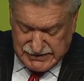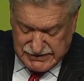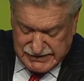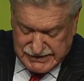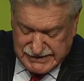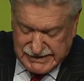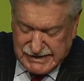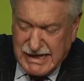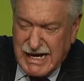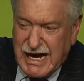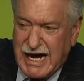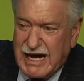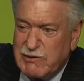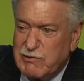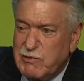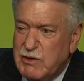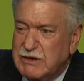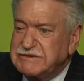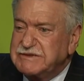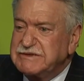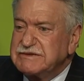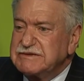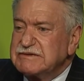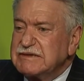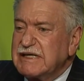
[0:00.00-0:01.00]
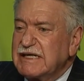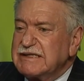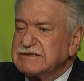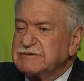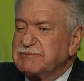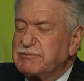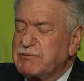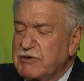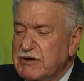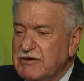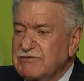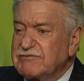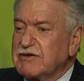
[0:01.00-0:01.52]
Uh, I wasn't as
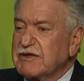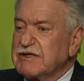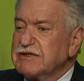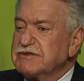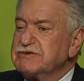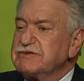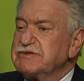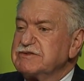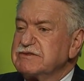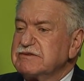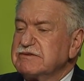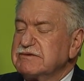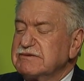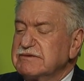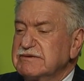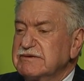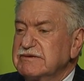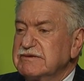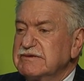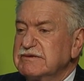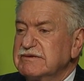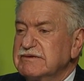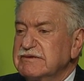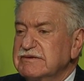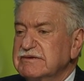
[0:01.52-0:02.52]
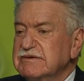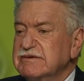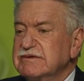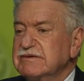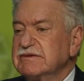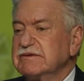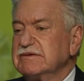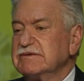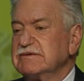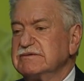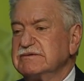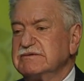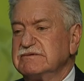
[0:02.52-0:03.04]
privileged
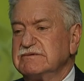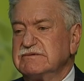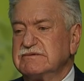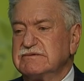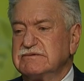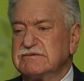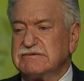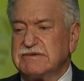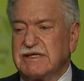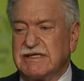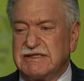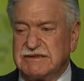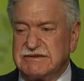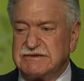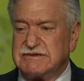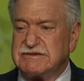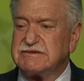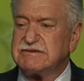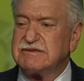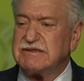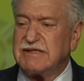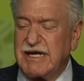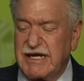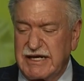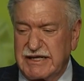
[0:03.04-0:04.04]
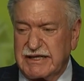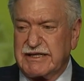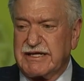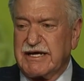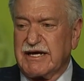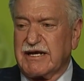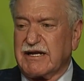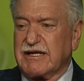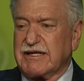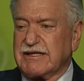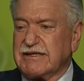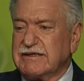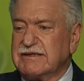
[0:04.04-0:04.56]
as Eddie
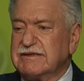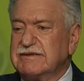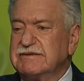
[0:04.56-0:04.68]
Kelly.